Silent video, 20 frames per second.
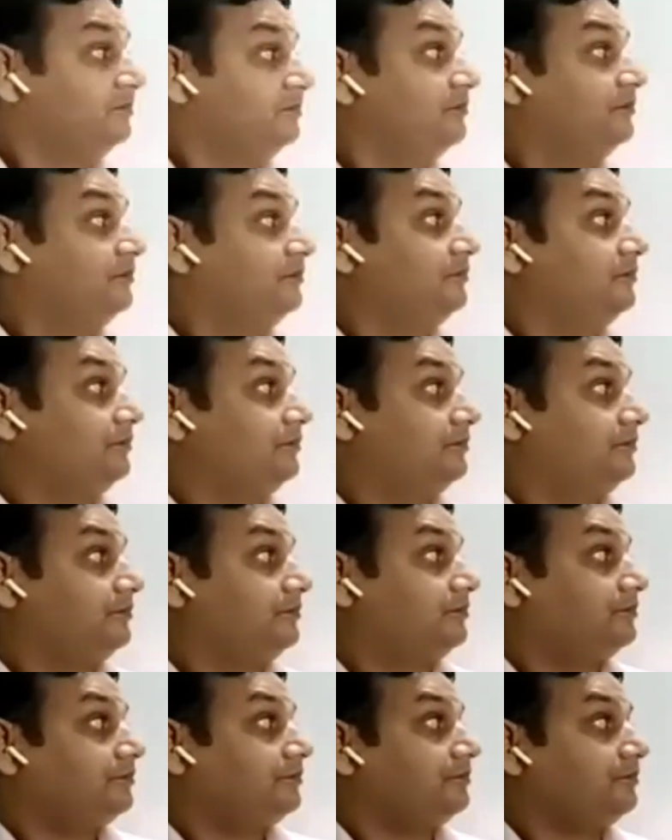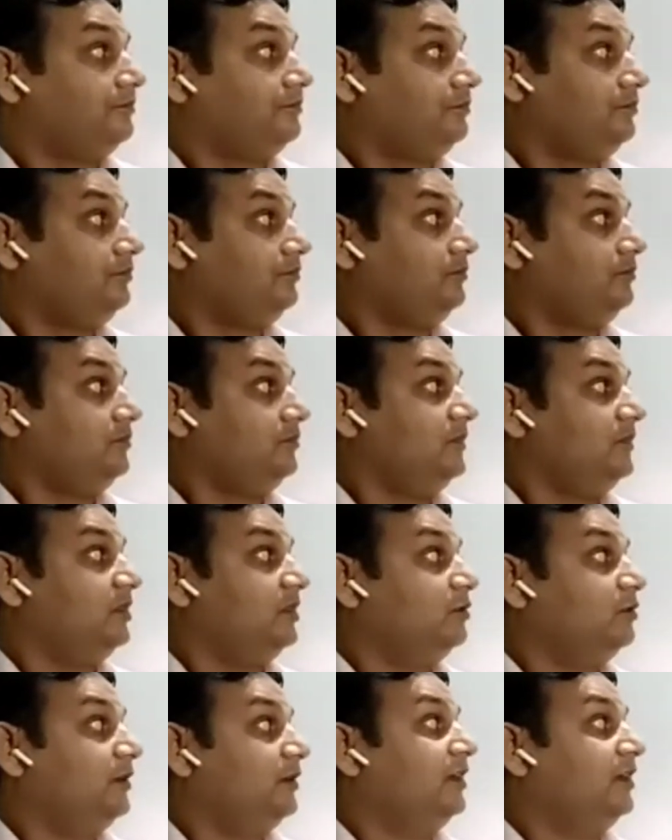
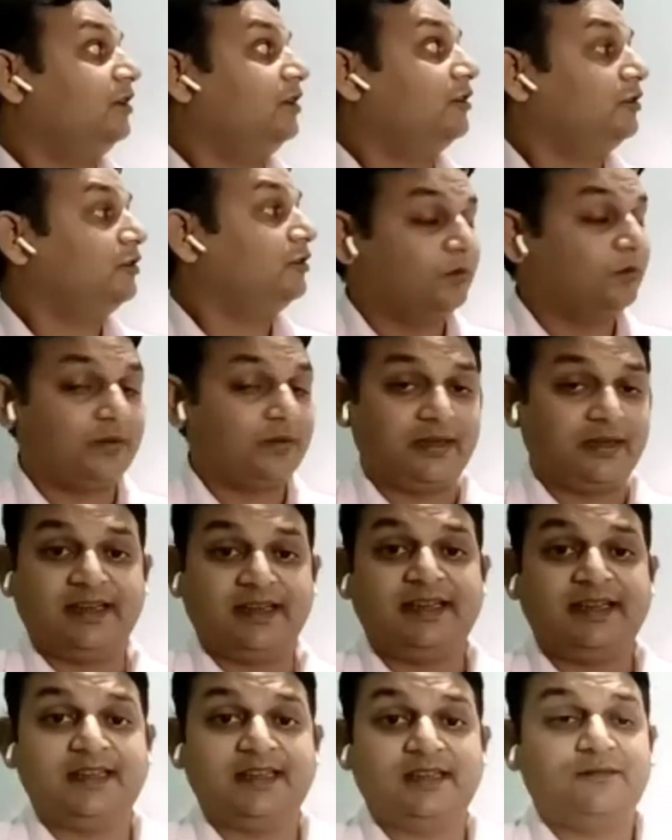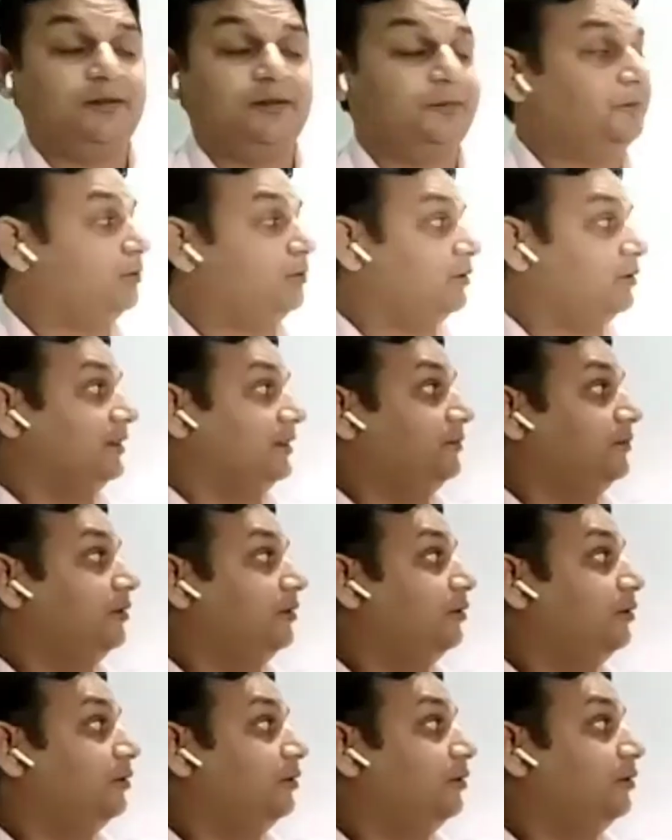So in order to connect here, we put
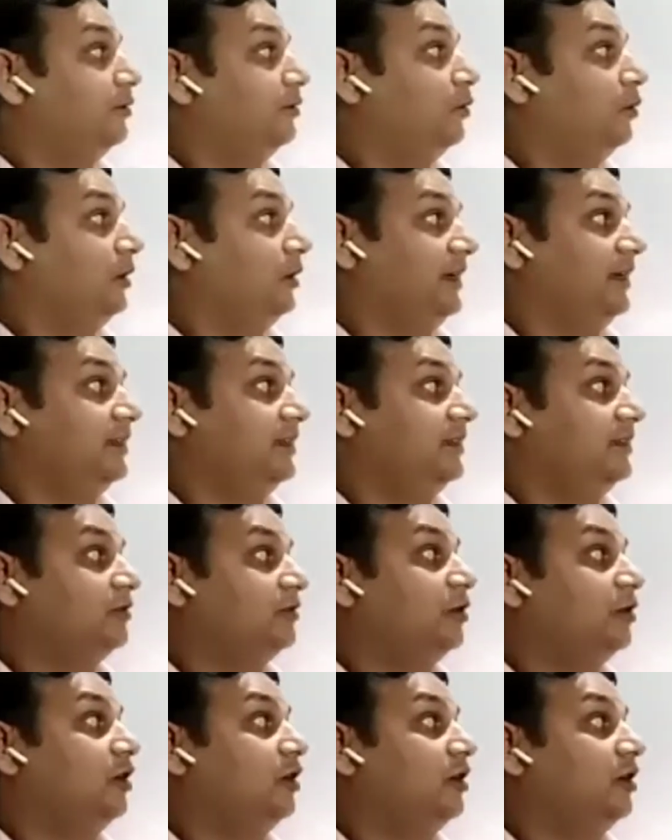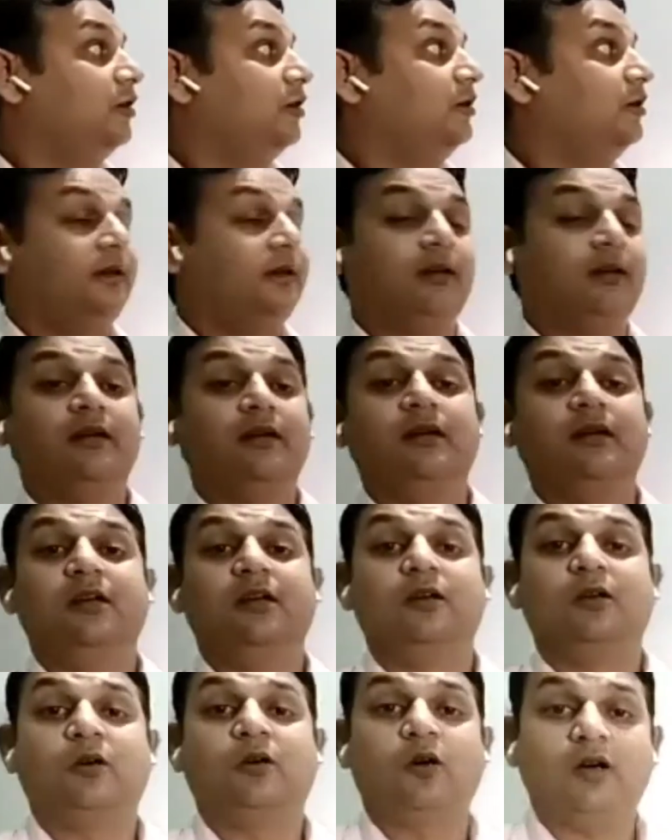some hole here,
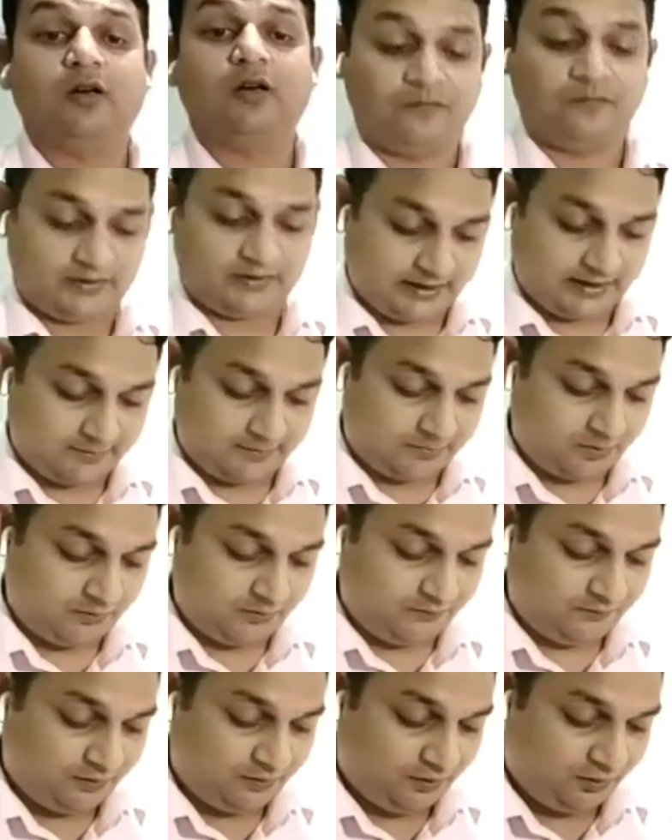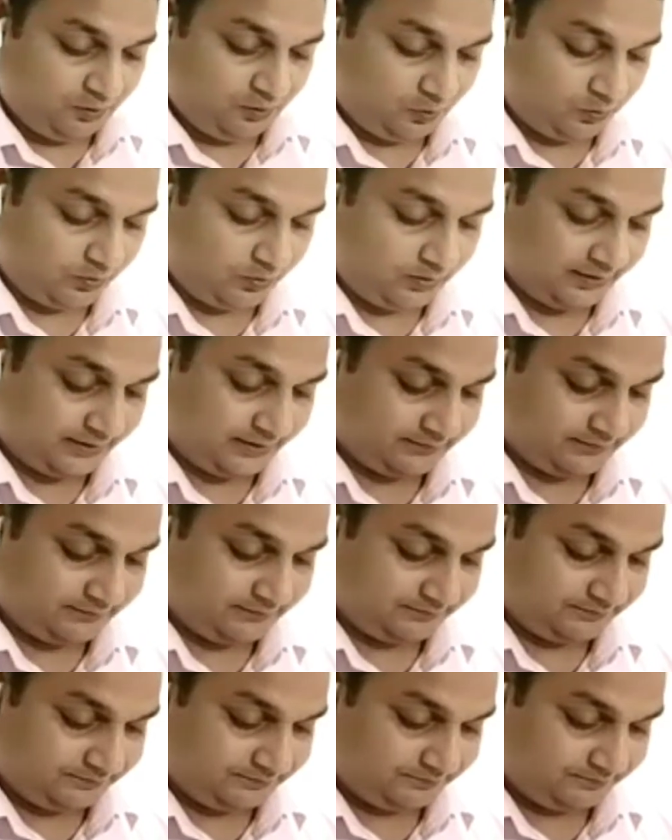cork with the help of hole here.
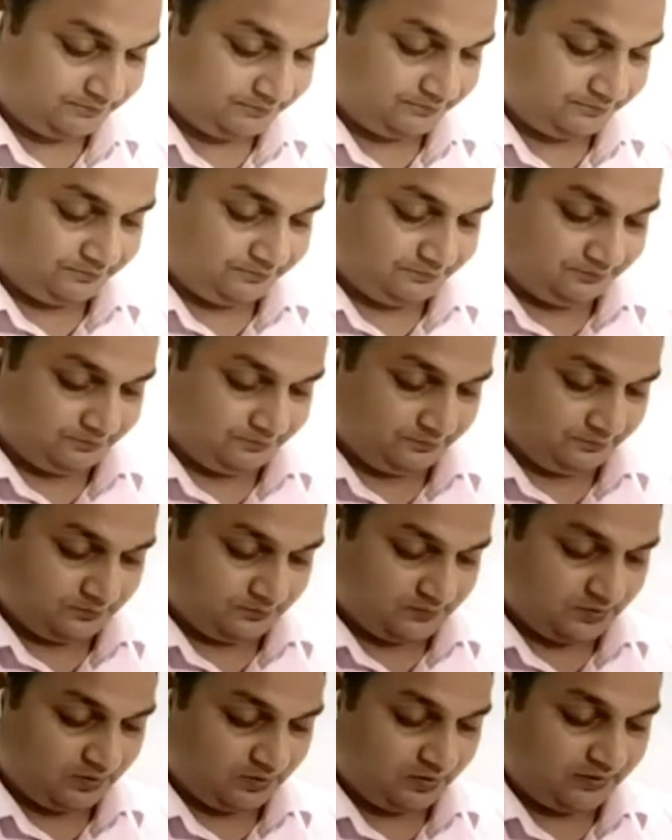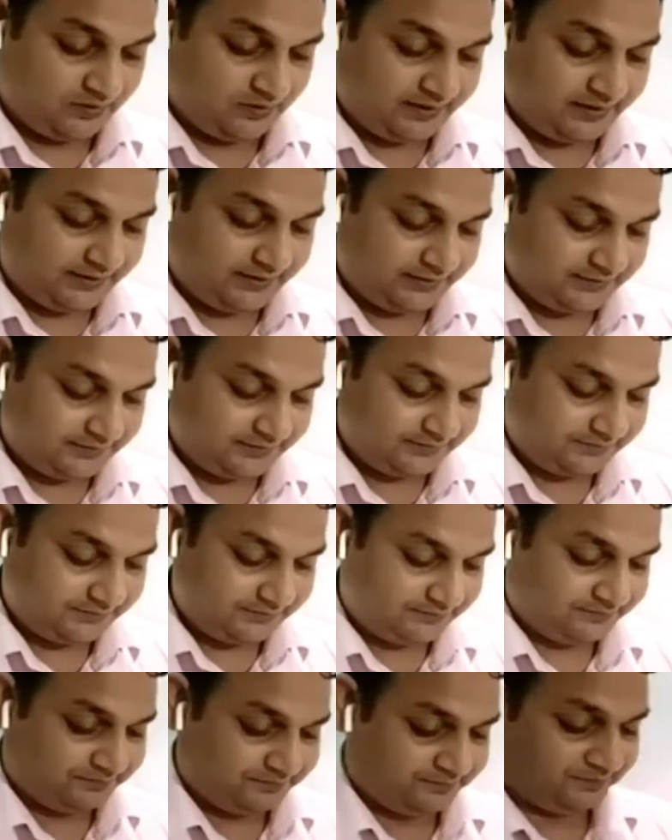All right.
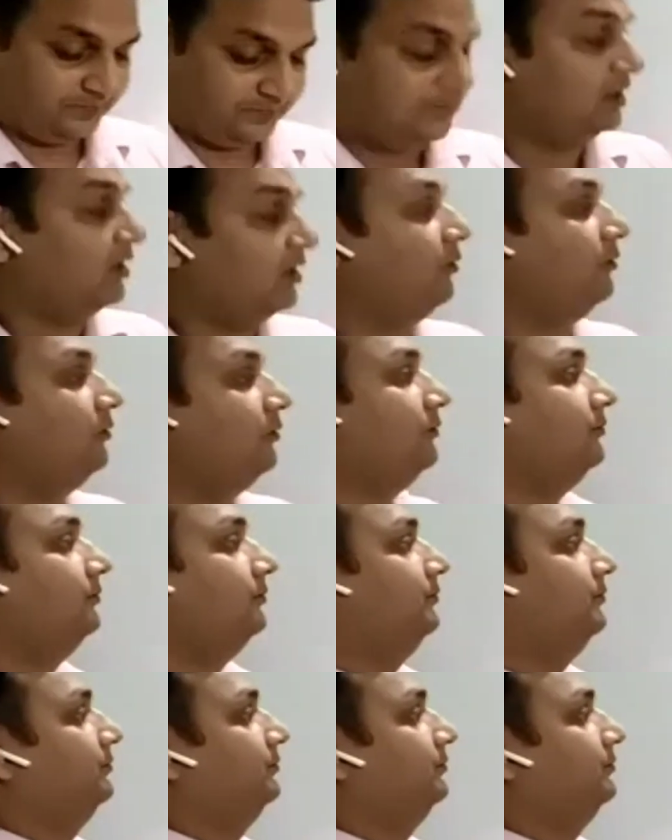Now,